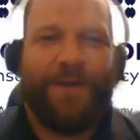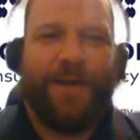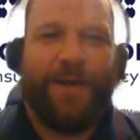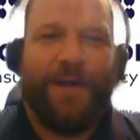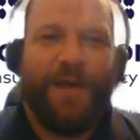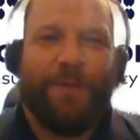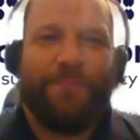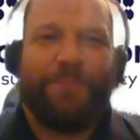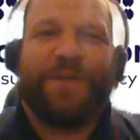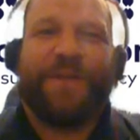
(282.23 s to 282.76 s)

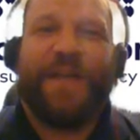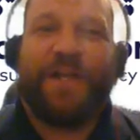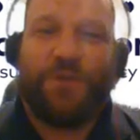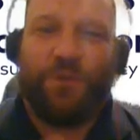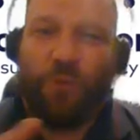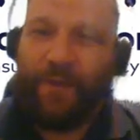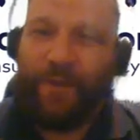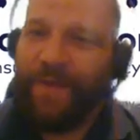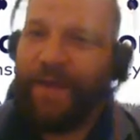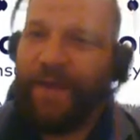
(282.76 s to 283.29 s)
Um, but that's
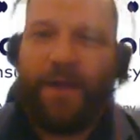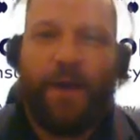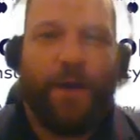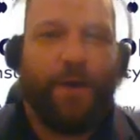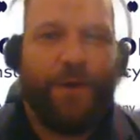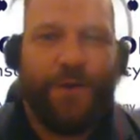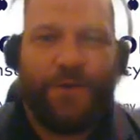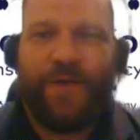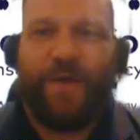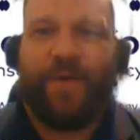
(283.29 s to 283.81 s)
one thing
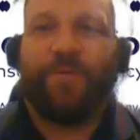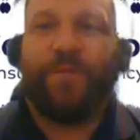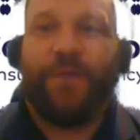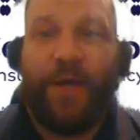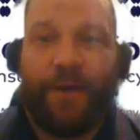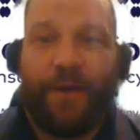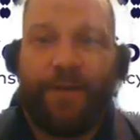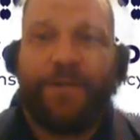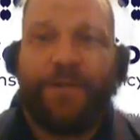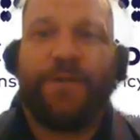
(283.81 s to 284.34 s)
carriers have
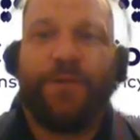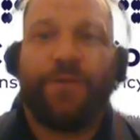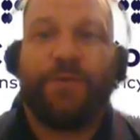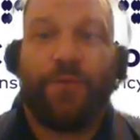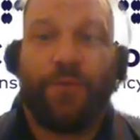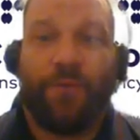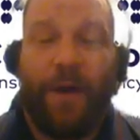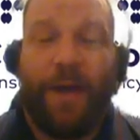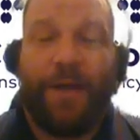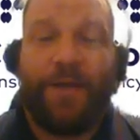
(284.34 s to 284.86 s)
done to
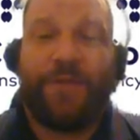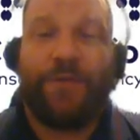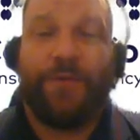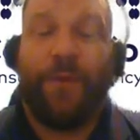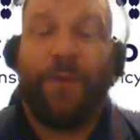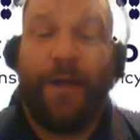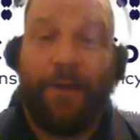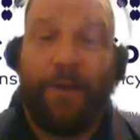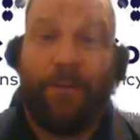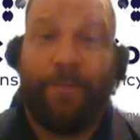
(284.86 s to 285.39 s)
try to
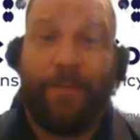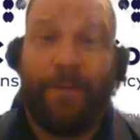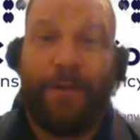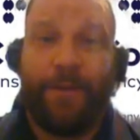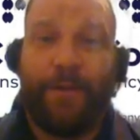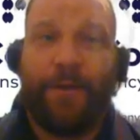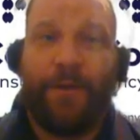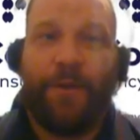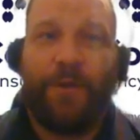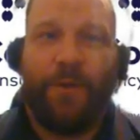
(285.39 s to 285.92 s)
help,
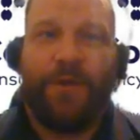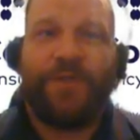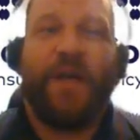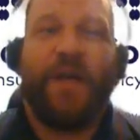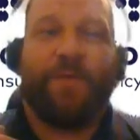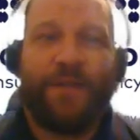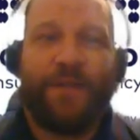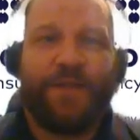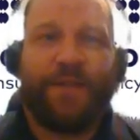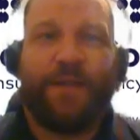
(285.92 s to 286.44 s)
which
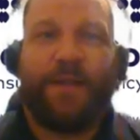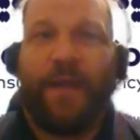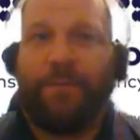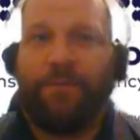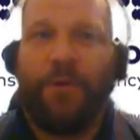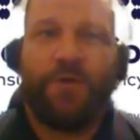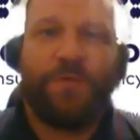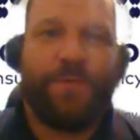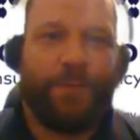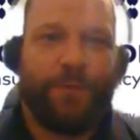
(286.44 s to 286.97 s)
obviously, like
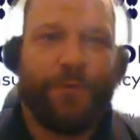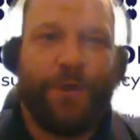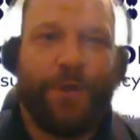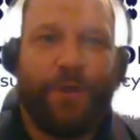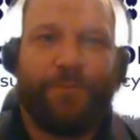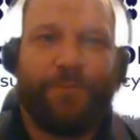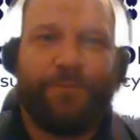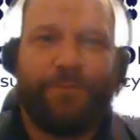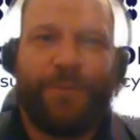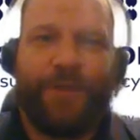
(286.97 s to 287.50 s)
most people
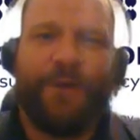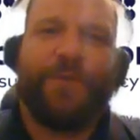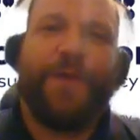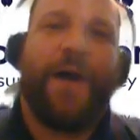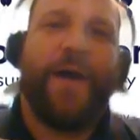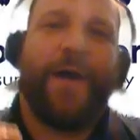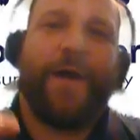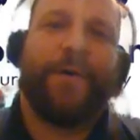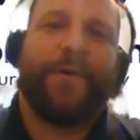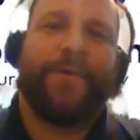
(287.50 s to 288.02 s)
know, you know, the
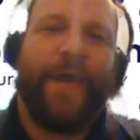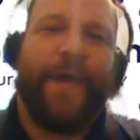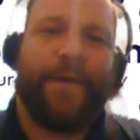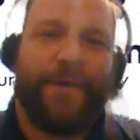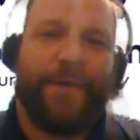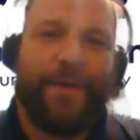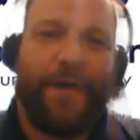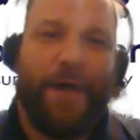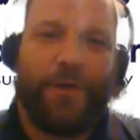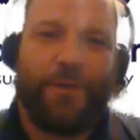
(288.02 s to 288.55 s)
higher that
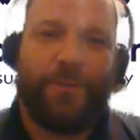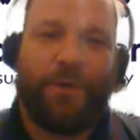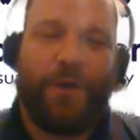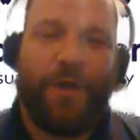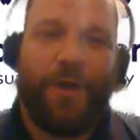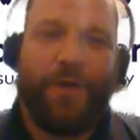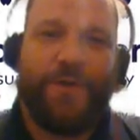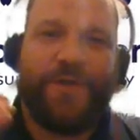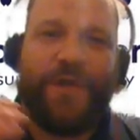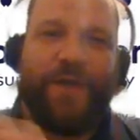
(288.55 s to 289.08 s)
deductible
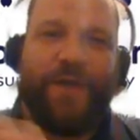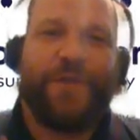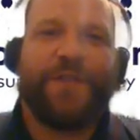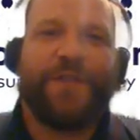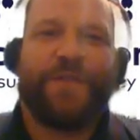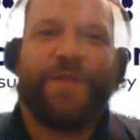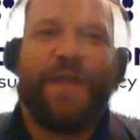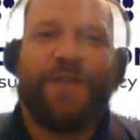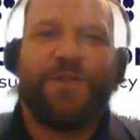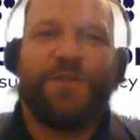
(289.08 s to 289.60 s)
goes,
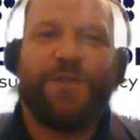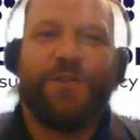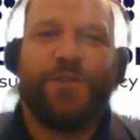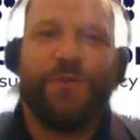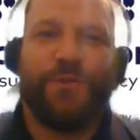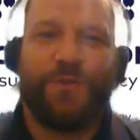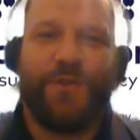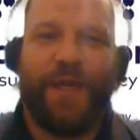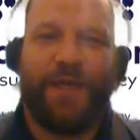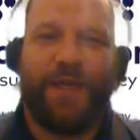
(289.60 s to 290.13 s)
obviously that's
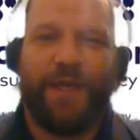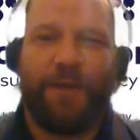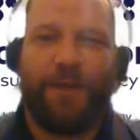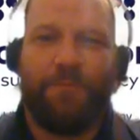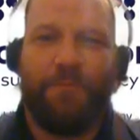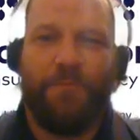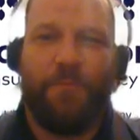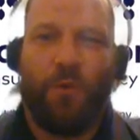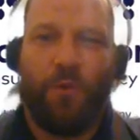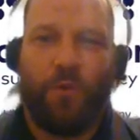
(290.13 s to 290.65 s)
you
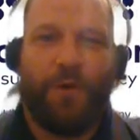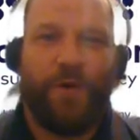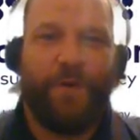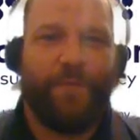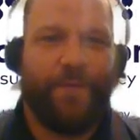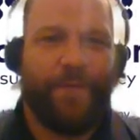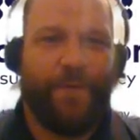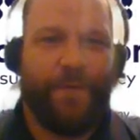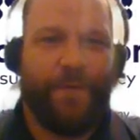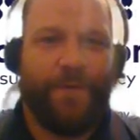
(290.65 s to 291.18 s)
taking more of
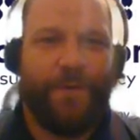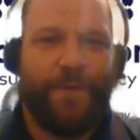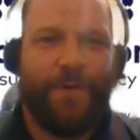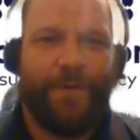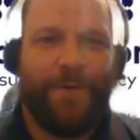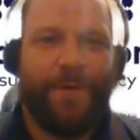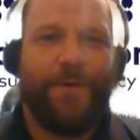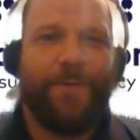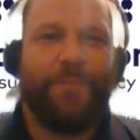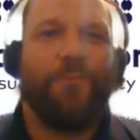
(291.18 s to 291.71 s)

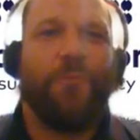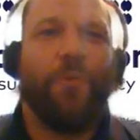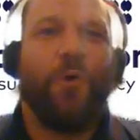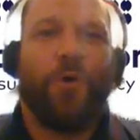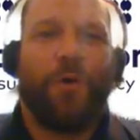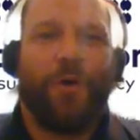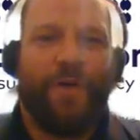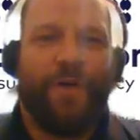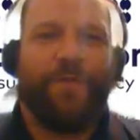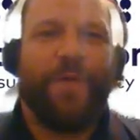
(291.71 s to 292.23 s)

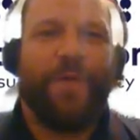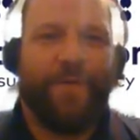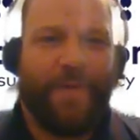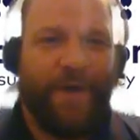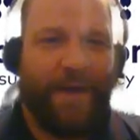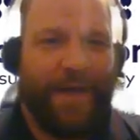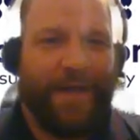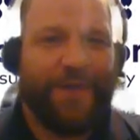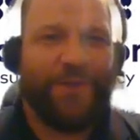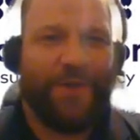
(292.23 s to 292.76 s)
more of the
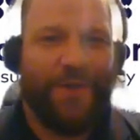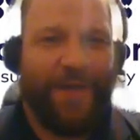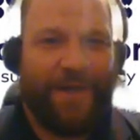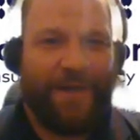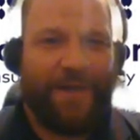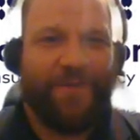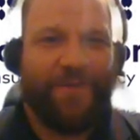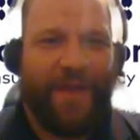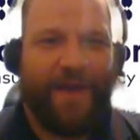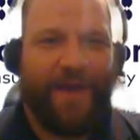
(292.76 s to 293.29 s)
financial
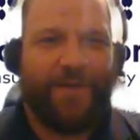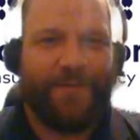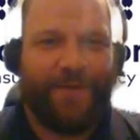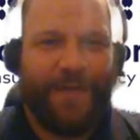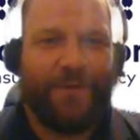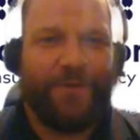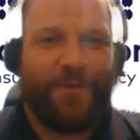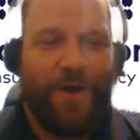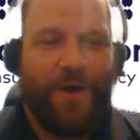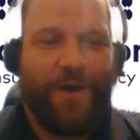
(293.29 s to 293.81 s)
end of that
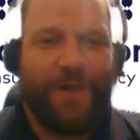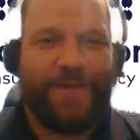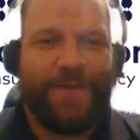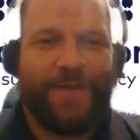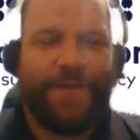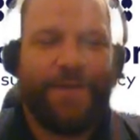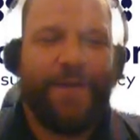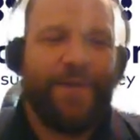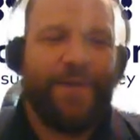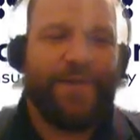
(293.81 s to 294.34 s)
that loss.
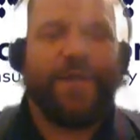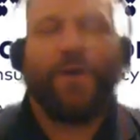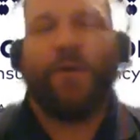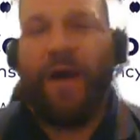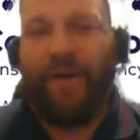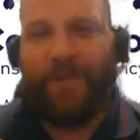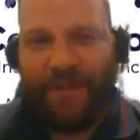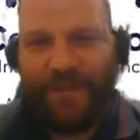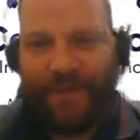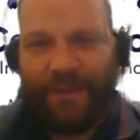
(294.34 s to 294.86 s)
So
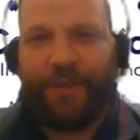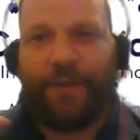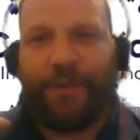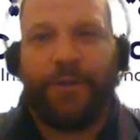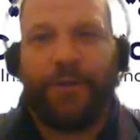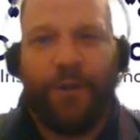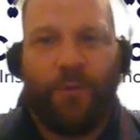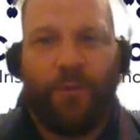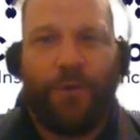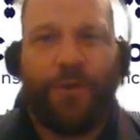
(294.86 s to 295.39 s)
obviously the
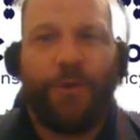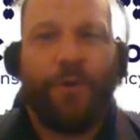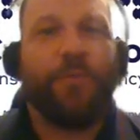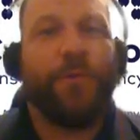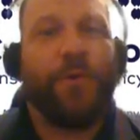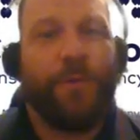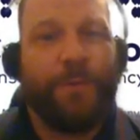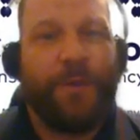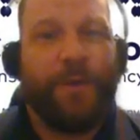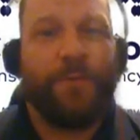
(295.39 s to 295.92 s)
lower your
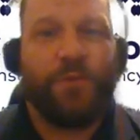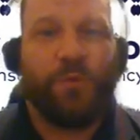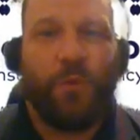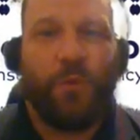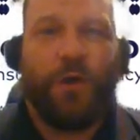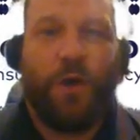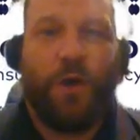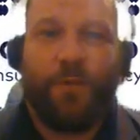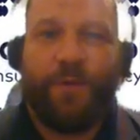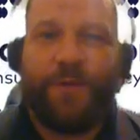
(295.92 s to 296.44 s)
premiums will
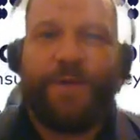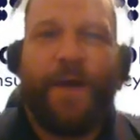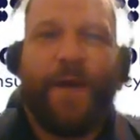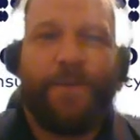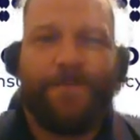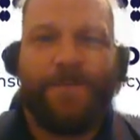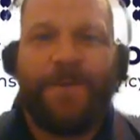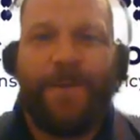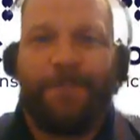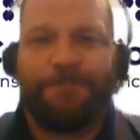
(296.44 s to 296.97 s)
go with that. So